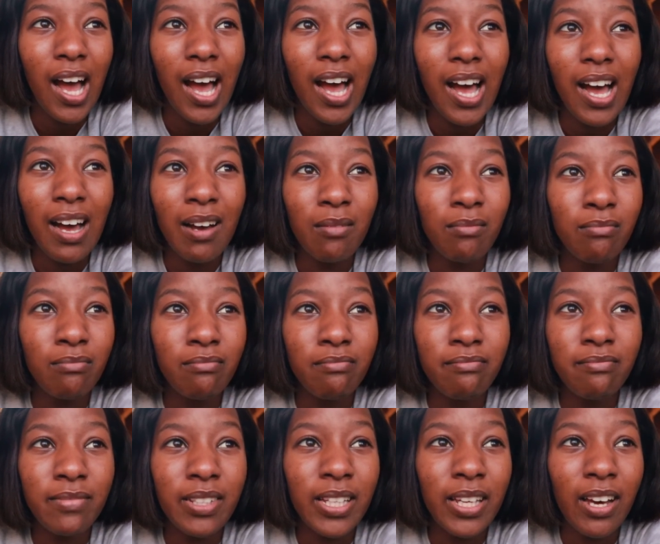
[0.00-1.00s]

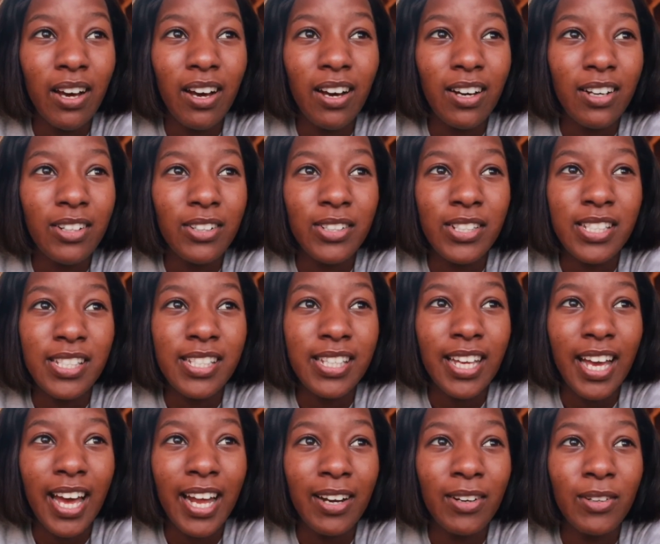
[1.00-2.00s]
um yeah because
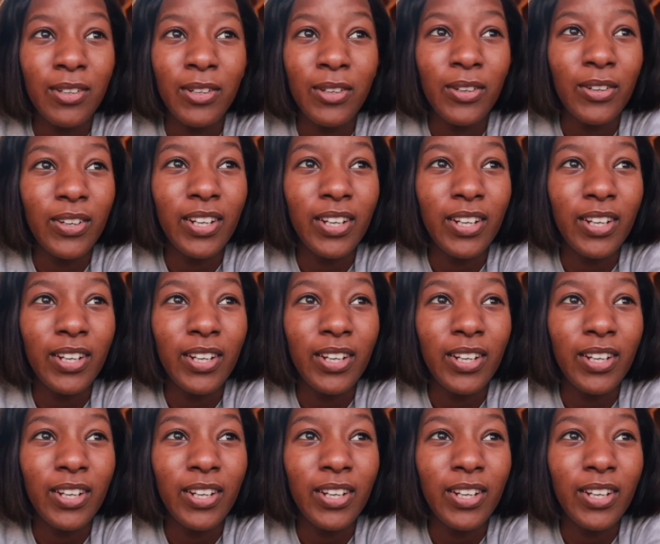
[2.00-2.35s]
i don't know